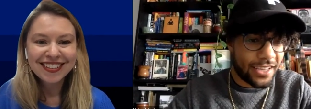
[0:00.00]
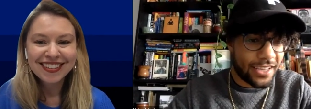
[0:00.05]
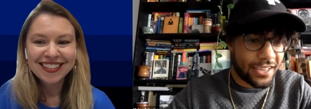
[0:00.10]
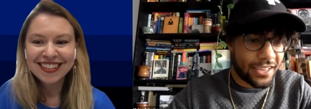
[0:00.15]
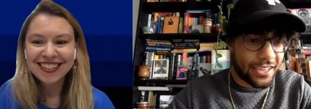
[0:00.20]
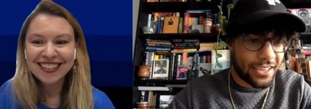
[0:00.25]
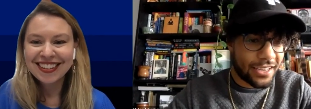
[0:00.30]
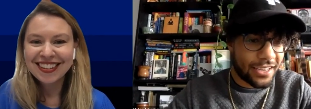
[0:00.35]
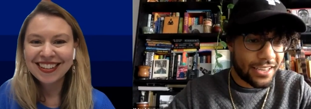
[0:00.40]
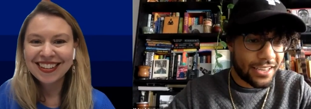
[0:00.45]

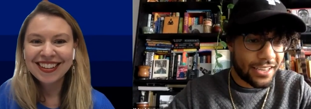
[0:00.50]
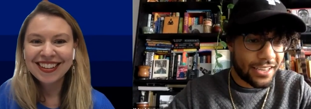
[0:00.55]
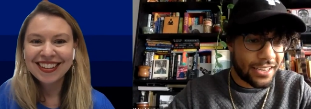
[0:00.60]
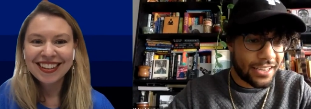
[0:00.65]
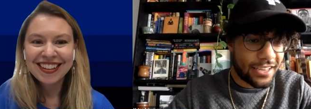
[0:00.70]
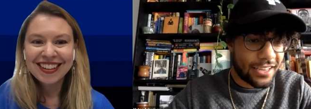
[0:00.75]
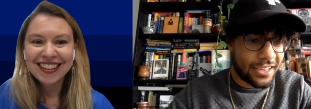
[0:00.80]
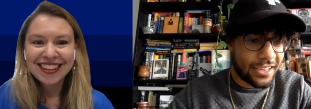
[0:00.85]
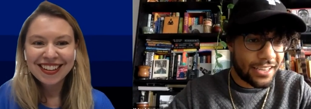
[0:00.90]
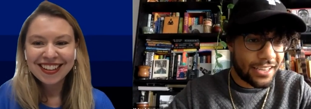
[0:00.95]

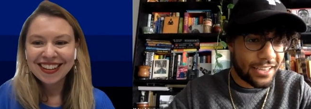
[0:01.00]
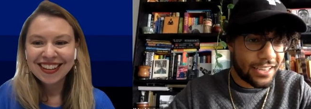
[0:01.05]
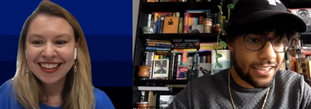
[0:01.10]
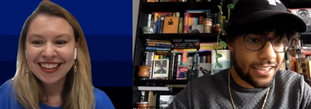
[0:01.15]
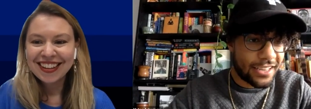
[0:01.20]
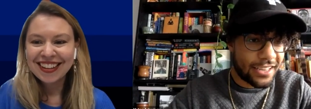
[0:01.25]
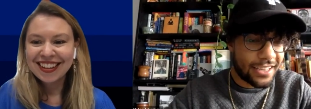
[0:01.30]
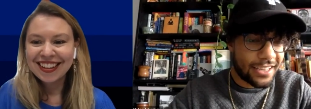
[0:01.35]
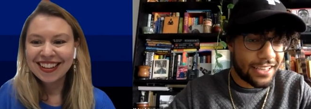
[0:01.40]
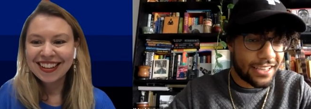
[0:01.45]

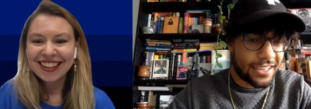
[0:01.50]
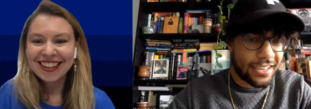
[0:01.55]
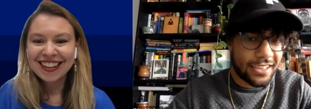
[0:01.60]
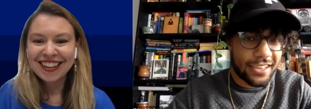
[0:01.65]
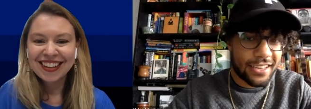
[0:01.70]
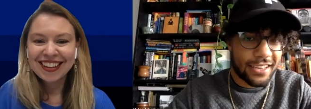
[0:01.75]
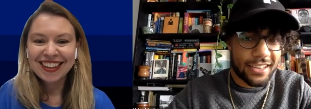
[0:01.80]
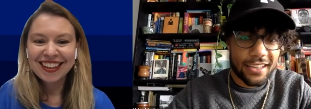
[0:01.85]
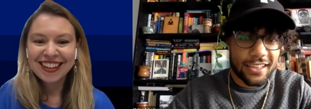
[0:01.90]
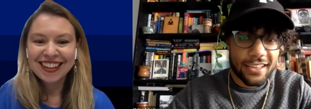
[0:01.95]

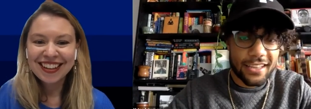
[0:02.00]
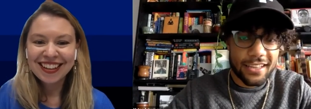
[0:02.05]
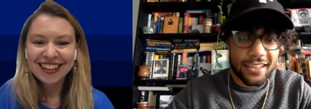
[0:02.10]
[no speech]